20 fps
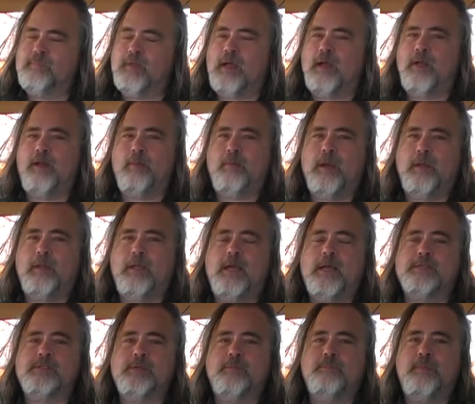I know my
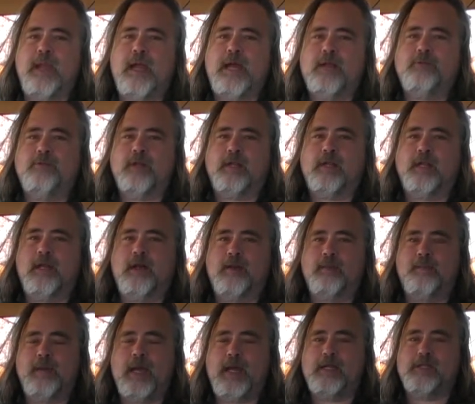cousin Patrick
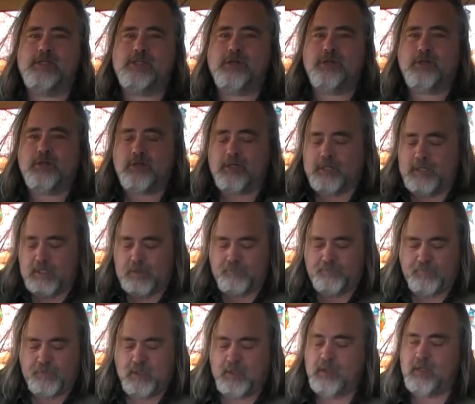down at Patty Joe Cooking
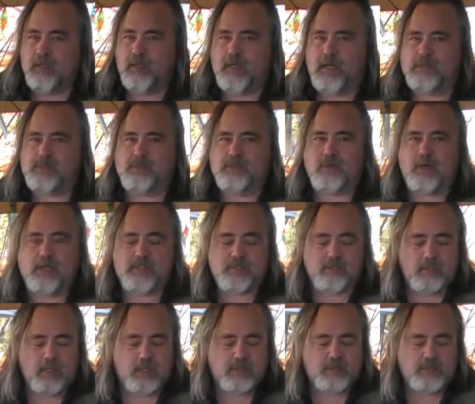likes to try
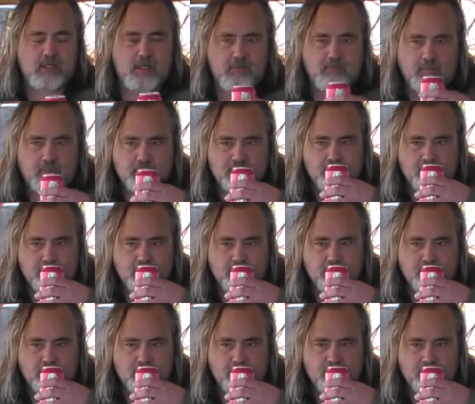some odd stuff.